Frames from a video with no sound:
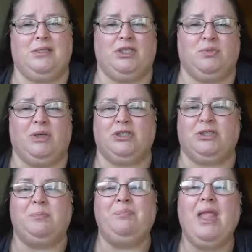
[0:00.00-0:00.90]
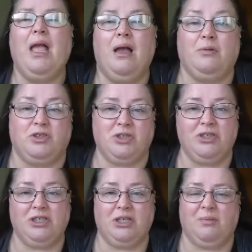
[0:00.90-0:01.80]
situation. I'm just going
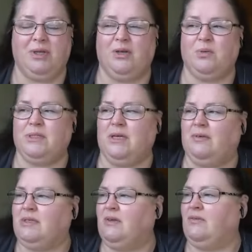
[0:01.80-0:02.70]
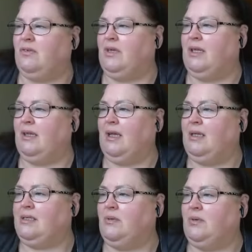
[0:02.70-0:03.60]
to check my notes now and see if there's anything
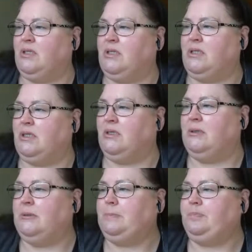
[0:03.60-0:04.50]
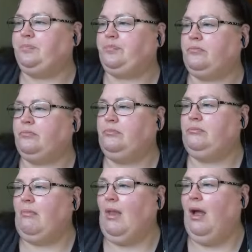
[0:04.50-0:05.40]
else I wanted to.
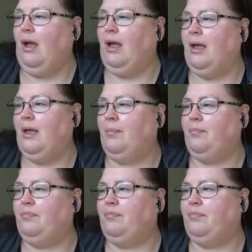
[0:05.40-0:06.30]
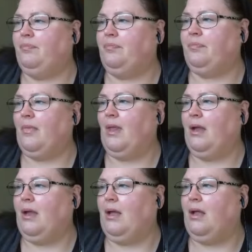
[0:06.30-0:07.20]
Um,
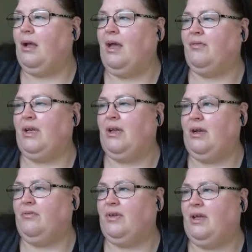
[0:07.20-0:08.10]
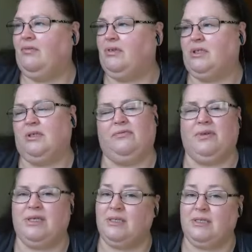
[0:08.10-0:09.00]
I have a lot of, it's a,
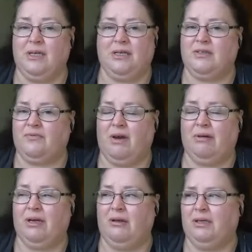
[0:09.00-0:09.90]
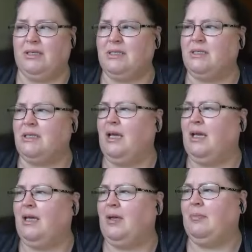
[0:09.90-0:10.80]
as I said, it's a very long list.
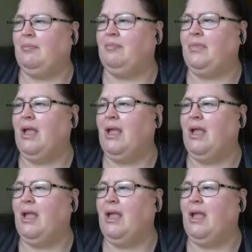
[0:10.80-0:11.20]
Um,